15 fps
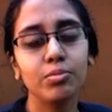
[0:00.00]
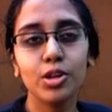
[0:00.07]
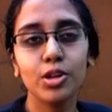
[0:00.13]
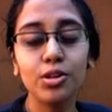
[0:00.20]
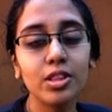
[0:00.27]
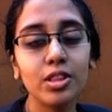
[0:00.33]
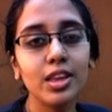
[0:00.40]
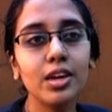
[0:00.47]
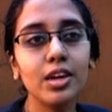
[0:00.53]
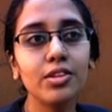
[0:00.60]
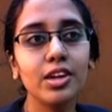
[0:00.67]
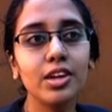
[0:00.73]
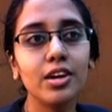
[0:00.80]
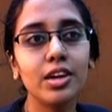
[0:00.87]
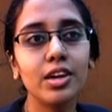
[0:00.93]
The good thing
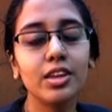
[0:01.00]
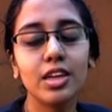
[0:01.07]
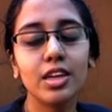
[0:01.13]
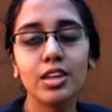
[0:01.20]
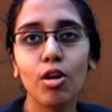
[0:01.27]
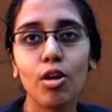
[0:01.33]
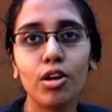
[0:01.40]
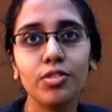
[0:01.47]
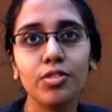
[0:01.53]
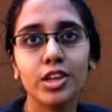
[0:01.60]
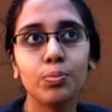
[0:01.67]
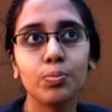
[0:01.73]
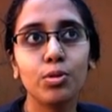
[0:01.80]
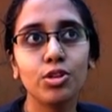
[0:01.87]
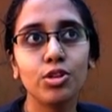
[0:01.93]
over here is there's a lot of
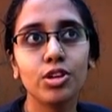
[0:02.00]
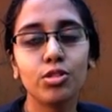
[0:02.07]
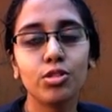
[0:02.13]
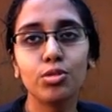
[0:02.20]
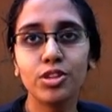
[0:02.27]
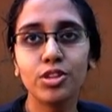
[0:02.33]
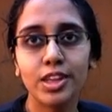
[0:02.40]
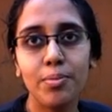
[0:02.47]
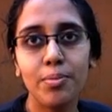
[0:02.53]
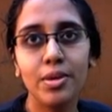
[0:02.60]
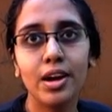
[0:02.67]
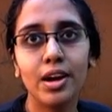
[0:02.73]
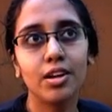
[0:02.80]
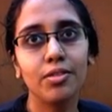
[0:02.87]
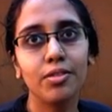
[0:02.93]
exposure through
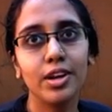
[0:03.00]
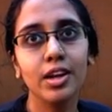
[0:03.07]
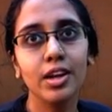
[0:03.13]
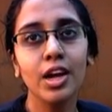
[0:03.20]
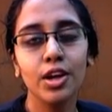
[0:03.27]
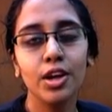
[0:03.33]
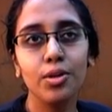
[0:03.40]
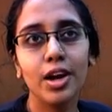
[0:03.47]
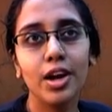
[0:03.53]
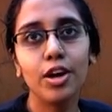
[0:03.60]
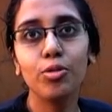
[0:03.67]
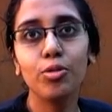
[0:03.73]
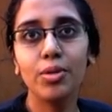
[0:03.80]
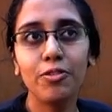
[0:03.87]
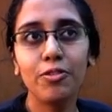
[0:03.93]
seminars where you
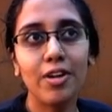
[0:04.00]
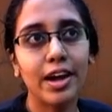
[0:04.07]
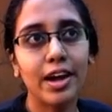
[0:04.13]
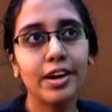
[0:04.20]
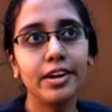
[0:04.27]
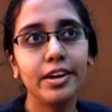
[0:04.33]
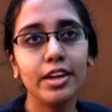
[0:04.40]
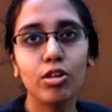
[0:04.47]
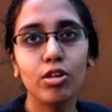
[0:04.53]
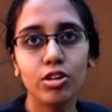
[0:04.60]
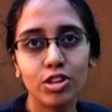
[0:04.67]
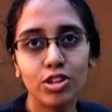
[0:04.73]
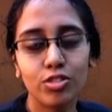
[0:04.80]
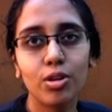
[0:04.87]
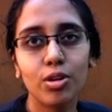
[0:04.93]
get to meet faculty
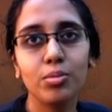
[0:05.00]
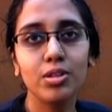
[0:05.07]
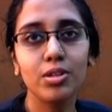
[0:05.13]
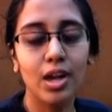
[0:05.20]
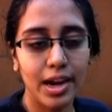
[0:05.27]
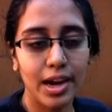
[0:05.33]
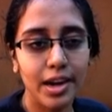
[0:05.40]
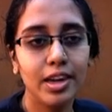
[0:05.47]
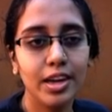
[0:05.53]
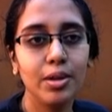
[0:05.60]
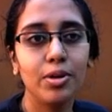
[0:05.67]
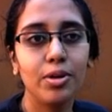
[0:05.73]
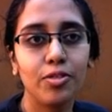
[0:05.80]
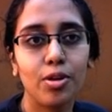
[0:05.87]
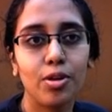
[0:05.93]
not just from
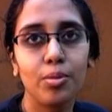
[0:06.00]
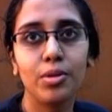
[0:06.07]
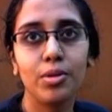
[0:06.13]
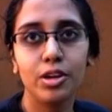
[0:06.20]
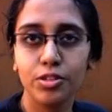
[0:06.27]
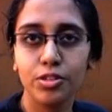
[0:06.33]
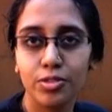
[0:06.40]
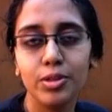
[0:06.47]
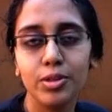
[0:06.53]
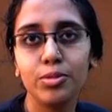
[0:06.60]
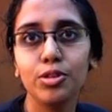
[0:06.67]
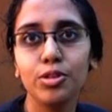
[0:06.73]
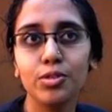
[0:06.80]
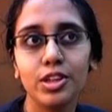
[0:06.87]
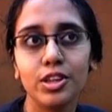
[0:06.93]
IIT but from uh, different
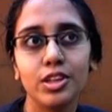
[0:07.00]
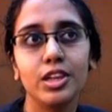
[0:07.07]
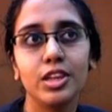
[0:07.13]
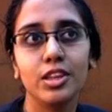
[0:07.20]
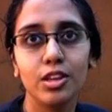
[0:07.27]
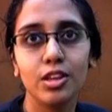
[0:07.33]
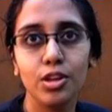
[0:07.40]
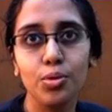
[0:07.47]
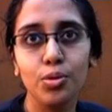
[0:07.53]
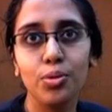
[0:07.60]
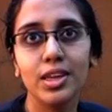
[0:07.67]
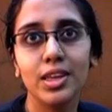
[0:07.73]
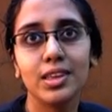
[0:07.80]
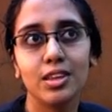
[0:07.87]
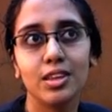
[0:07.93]
universities in the
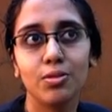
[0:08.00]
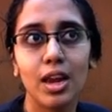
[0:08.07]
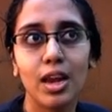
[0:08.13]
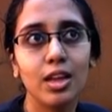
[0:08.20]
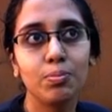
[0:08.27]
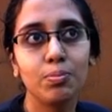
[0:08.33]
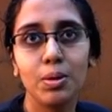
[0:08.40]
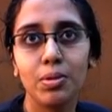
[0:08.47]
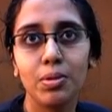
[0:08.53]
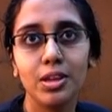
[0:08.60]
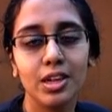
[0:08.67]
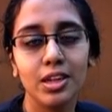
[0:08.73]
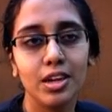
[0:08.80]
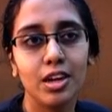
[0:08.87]
US as well as people in the